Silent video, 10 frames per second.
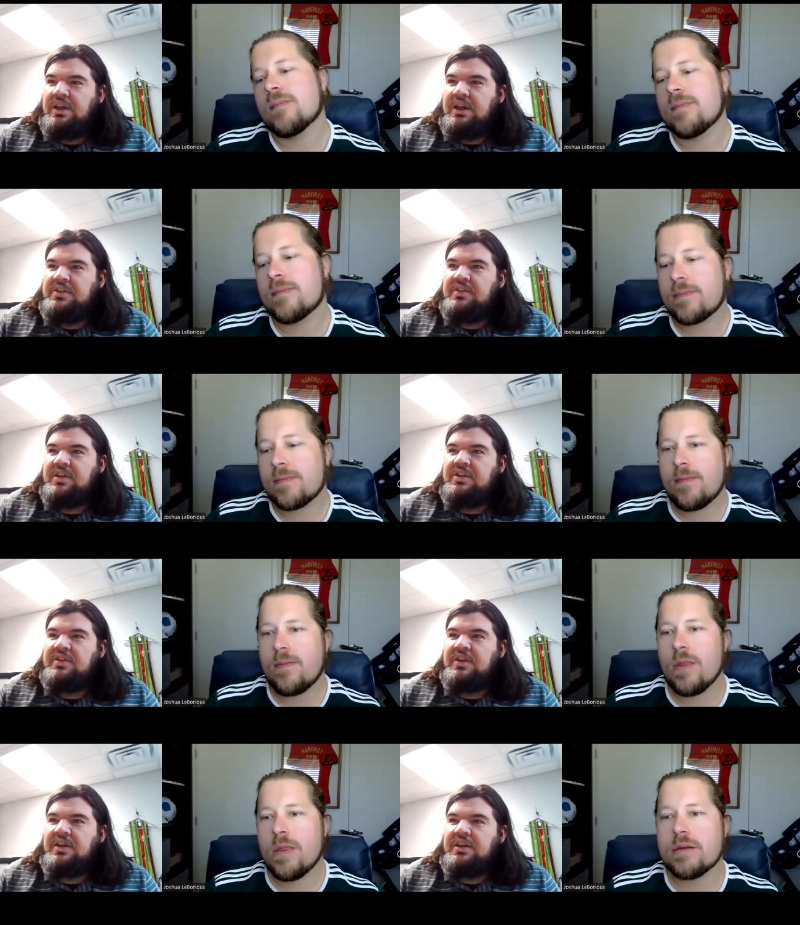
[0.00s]
Speaker 1: it's
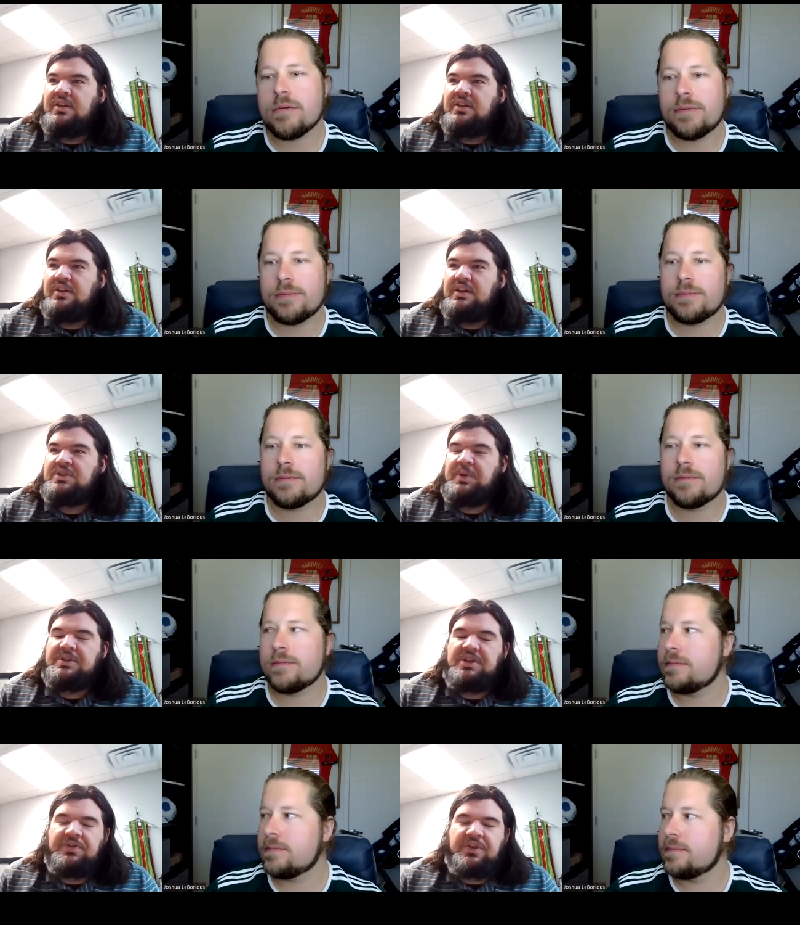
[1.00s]
easy,
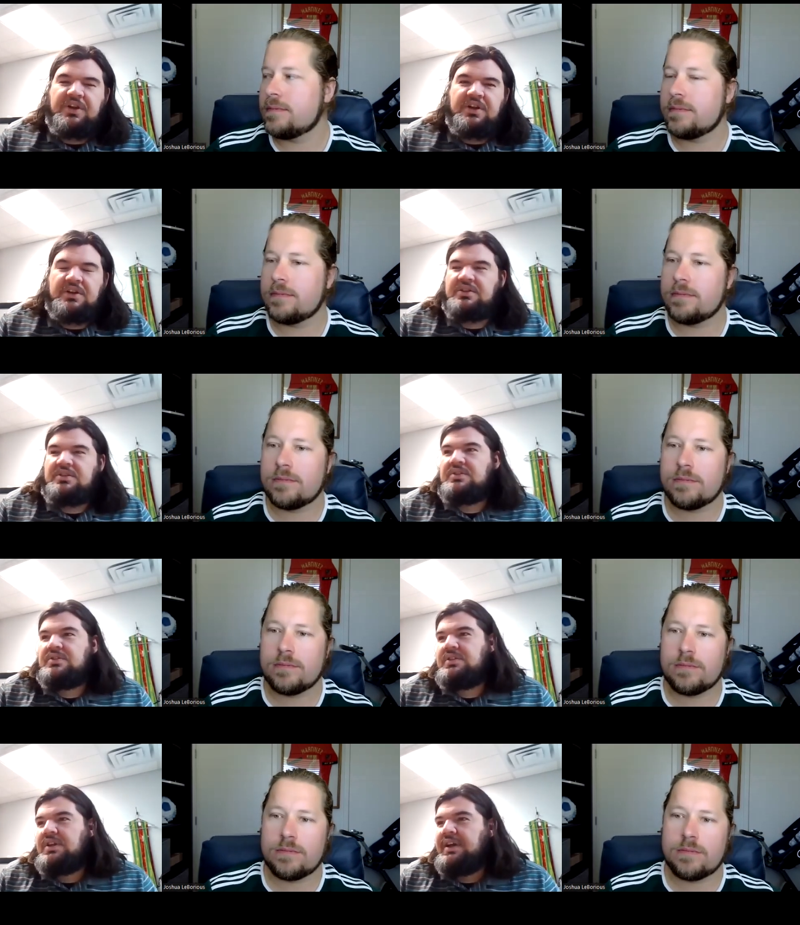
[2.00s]
especially if you're
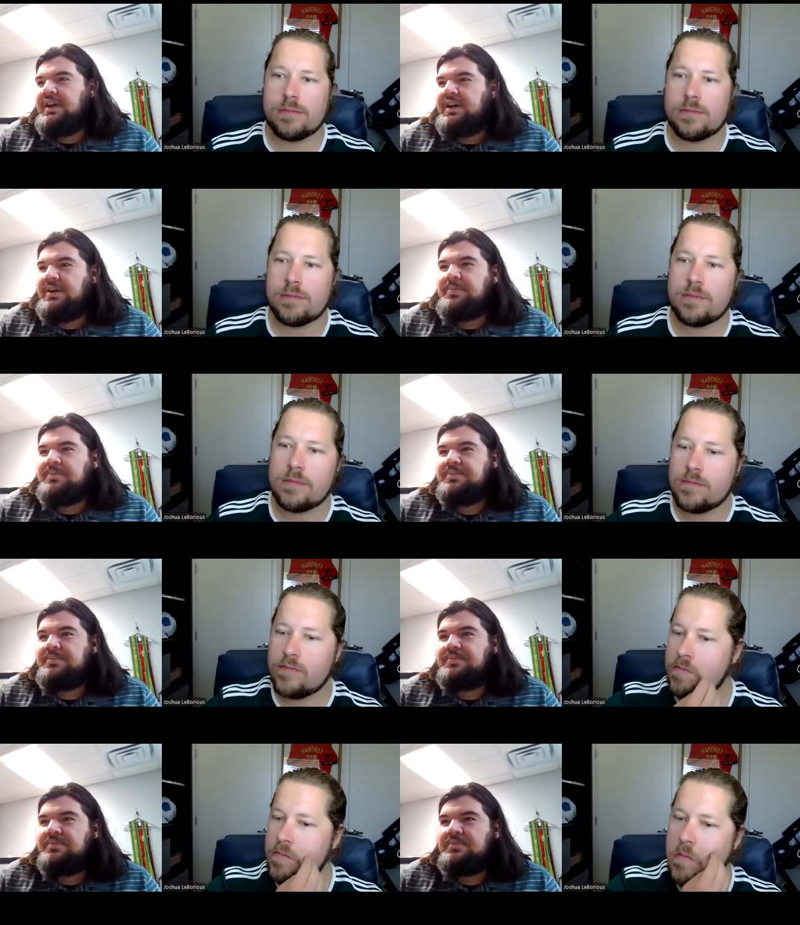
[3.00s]
um,
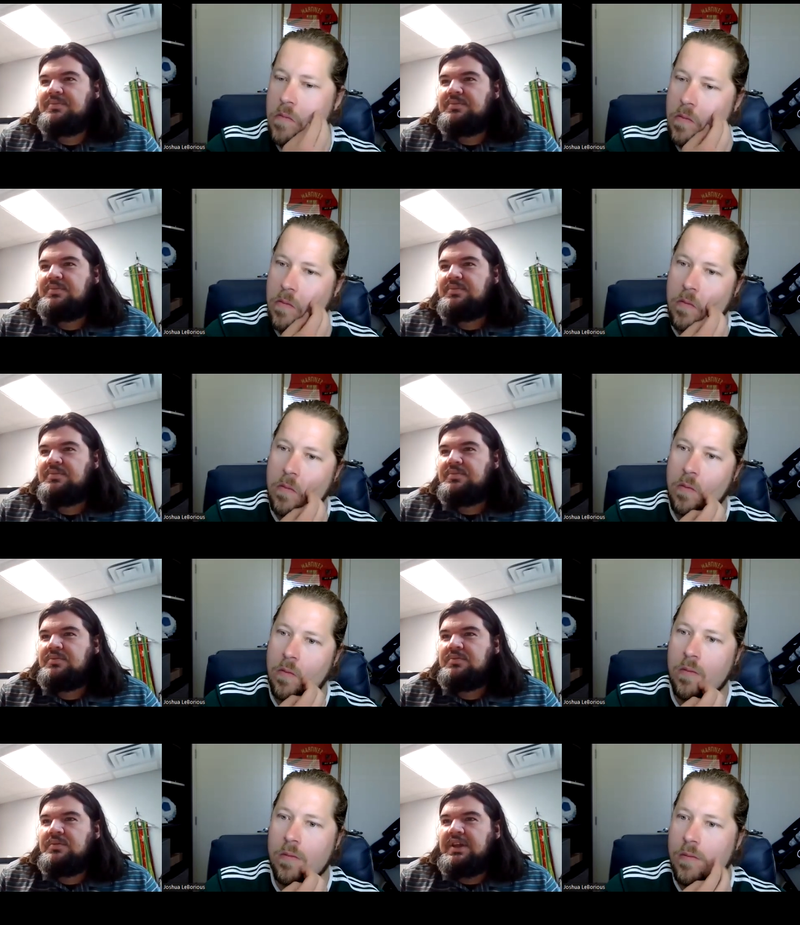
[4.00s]

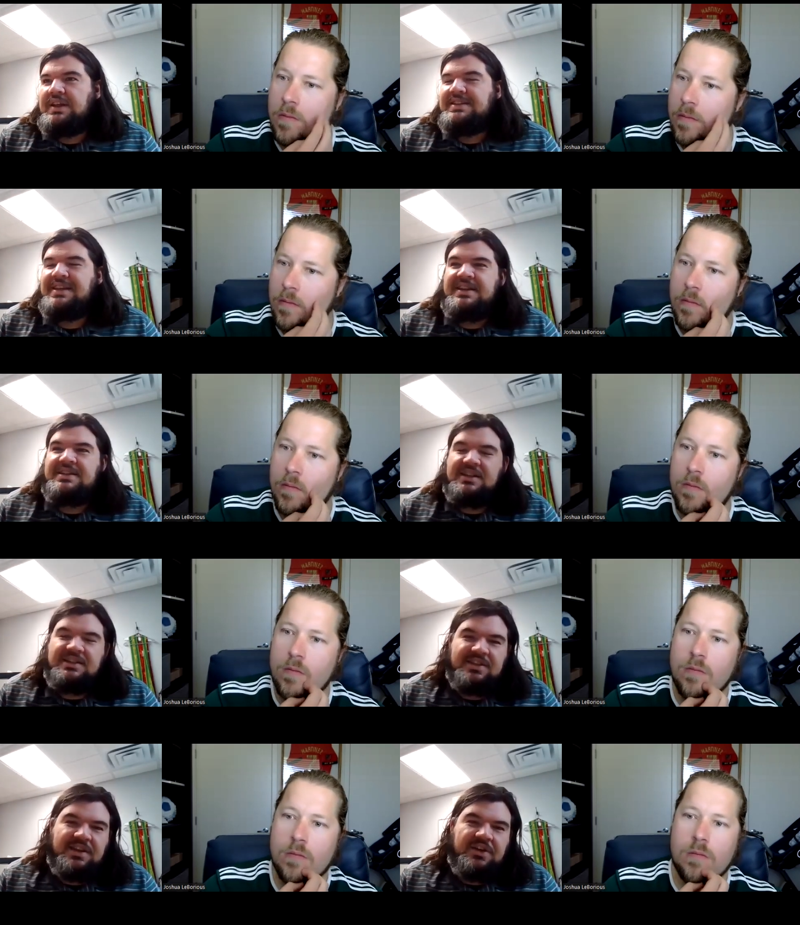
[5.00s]
intent on
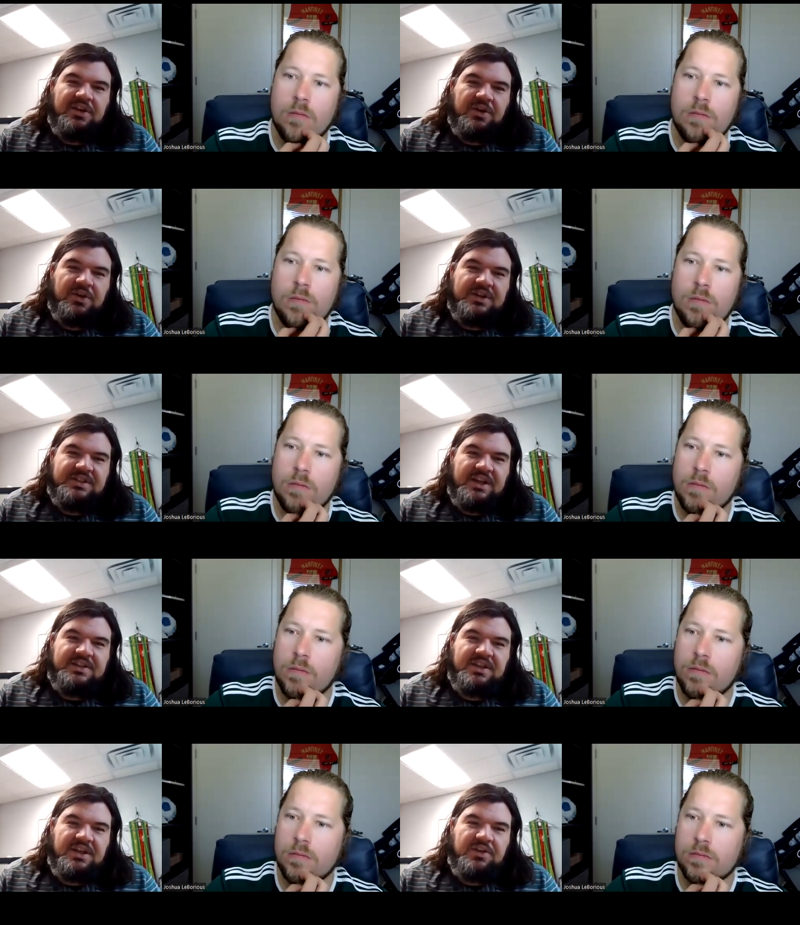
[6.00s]
slandering or
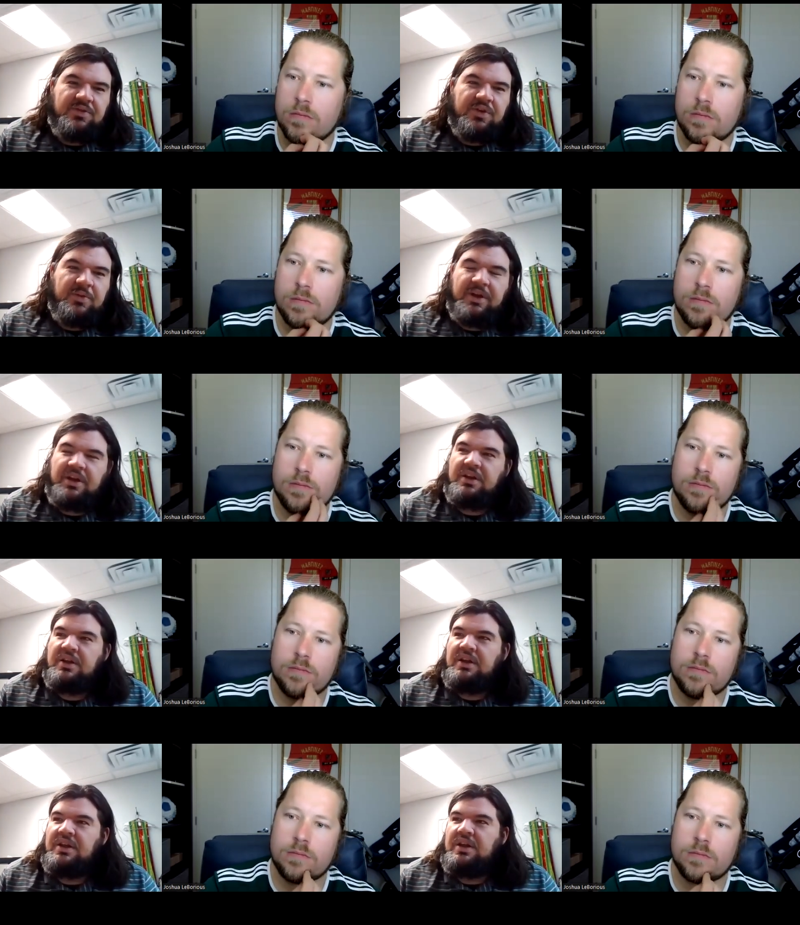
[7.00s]
intent on informing
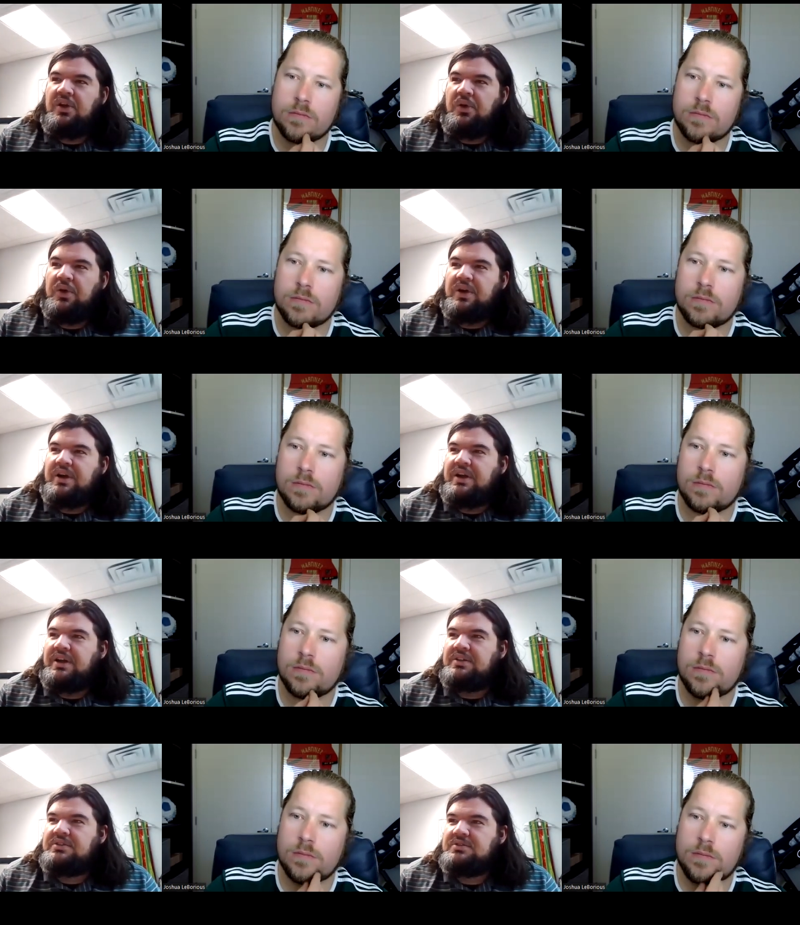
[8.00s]
or uh,